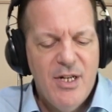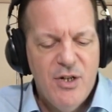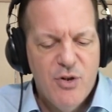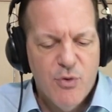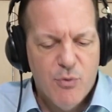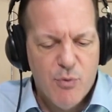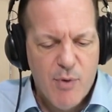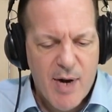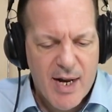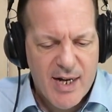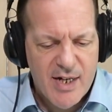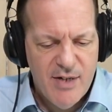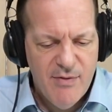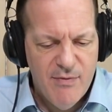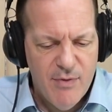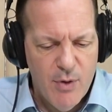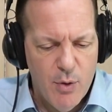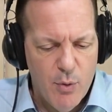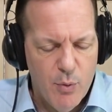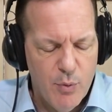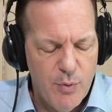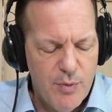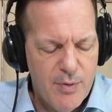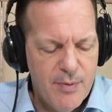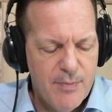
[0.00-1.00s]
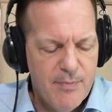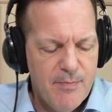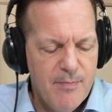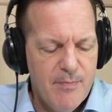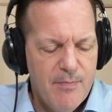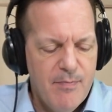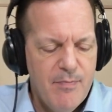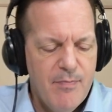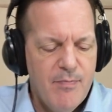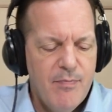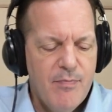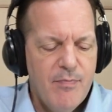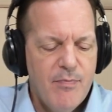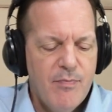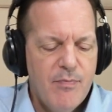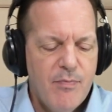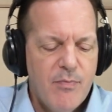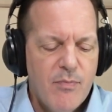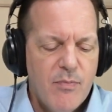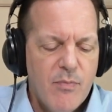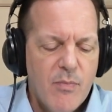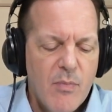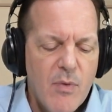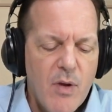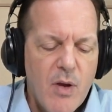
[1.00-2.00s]
direct vote.
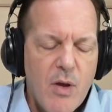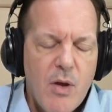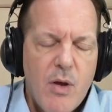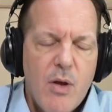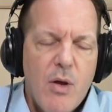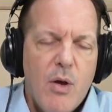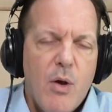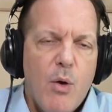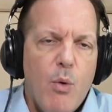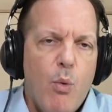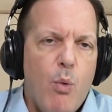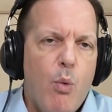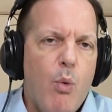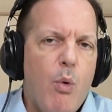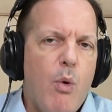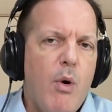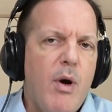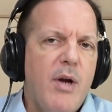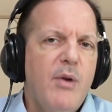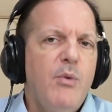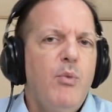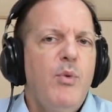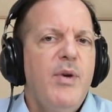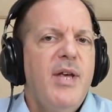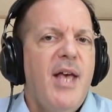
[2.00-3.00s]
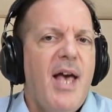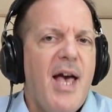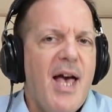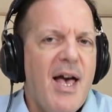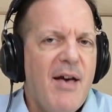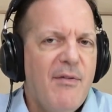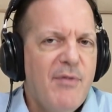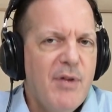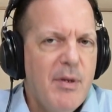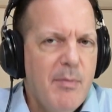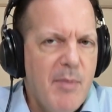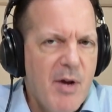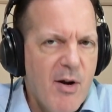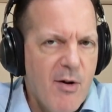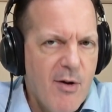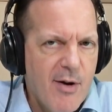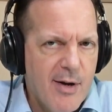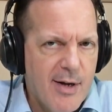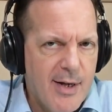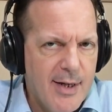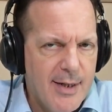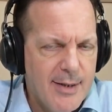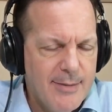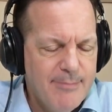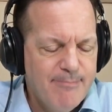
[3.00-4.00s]
What we have in
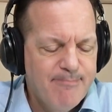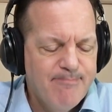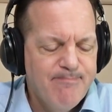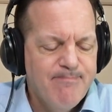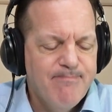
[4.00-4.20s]
America